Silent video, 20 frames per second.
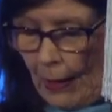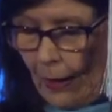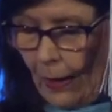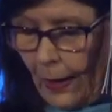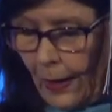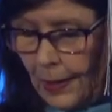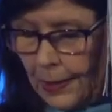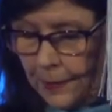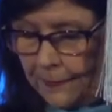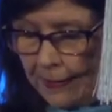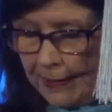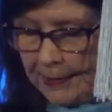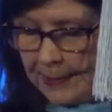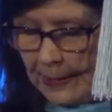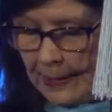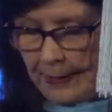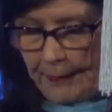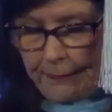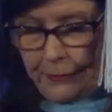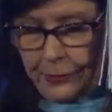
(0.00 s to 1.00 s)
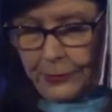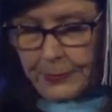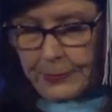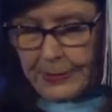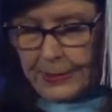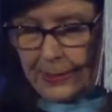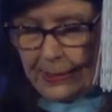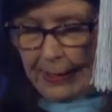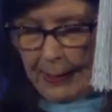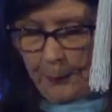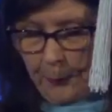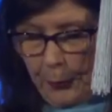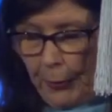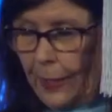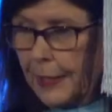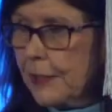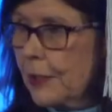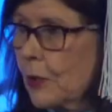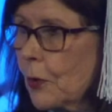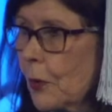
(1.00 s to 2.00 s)
All of us love you and
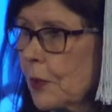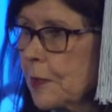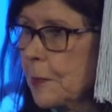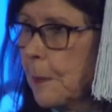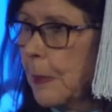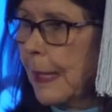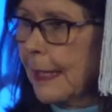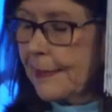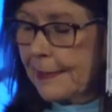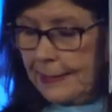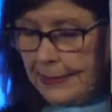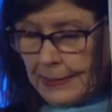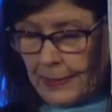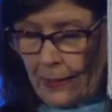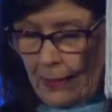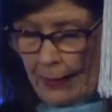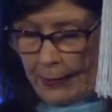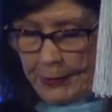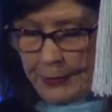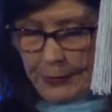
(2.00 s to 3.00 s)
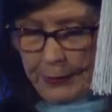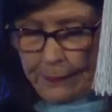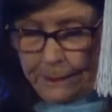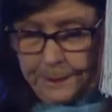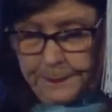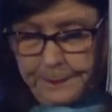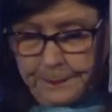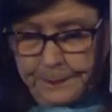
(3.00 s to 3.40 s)
pray the Lord's blessing on you.